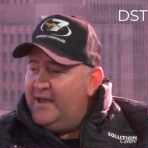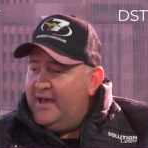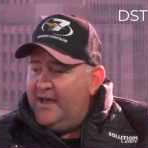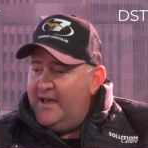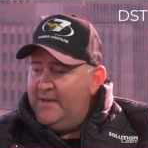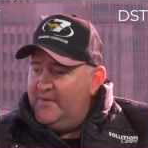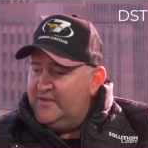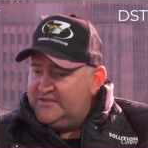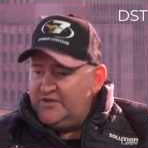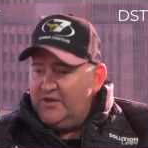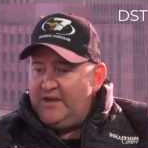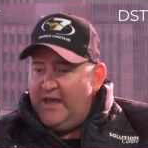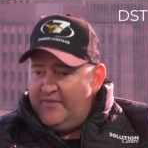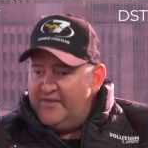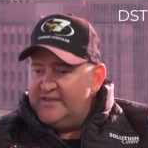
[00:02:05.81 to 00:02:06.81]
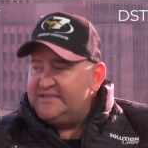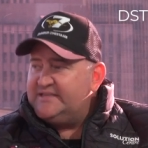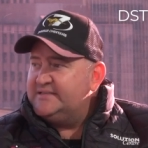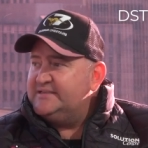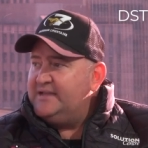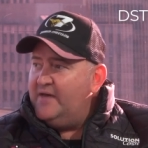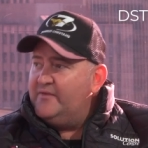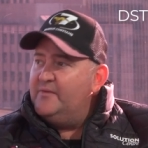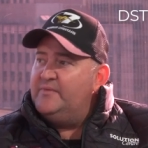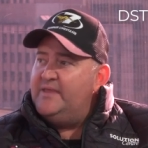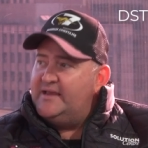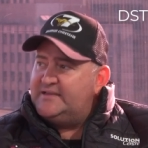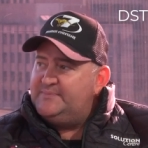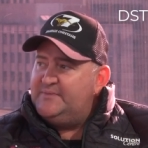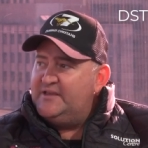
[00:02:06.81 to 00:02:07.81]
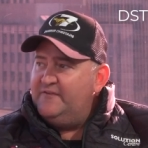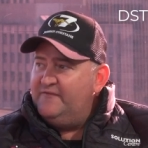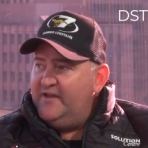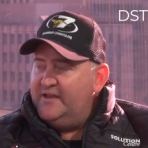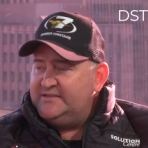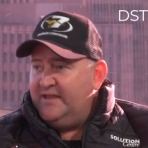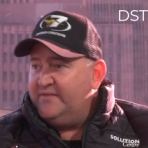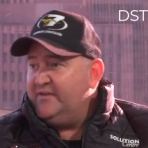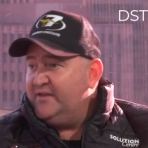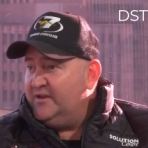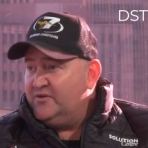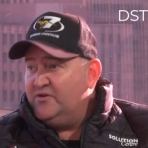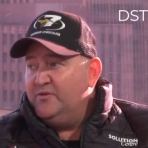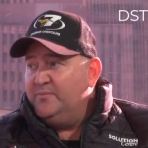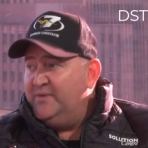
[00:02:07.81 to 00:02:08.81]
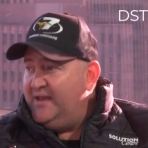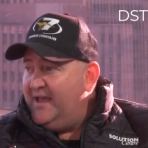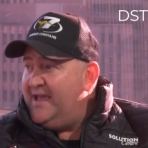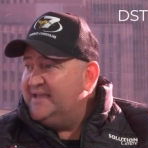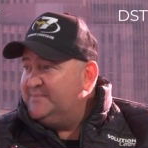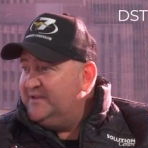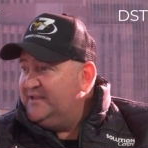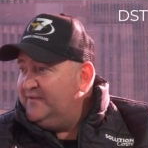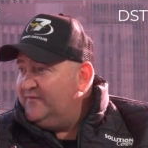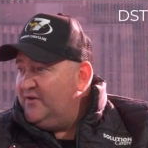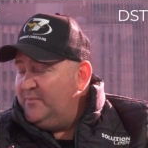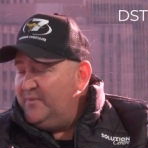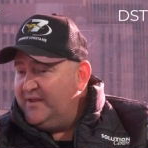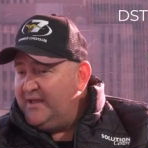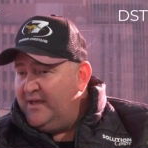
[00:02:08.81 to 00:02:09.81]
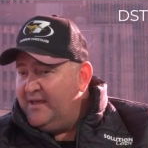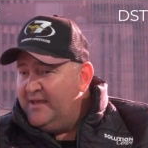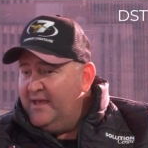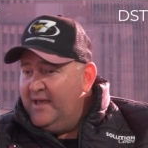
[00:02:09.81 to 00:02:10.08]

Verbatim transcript: Um, so now this is now the next big event, and I think it could be as big, if not bigger.